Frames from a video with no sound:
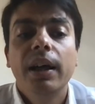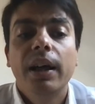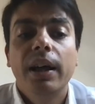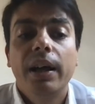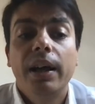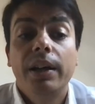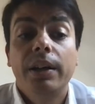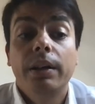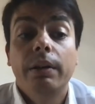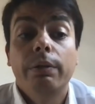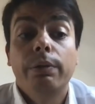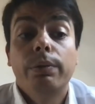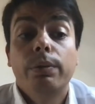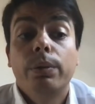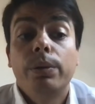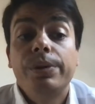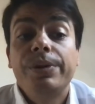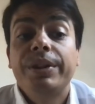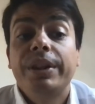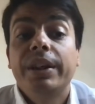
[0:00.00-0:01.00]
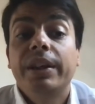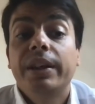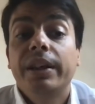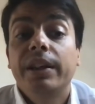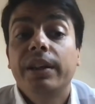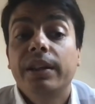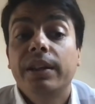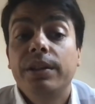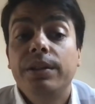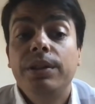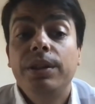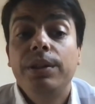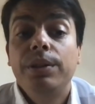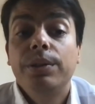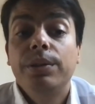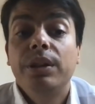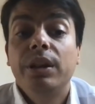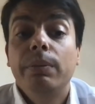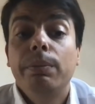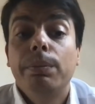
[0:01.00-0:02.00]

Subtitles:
And of course, they can continue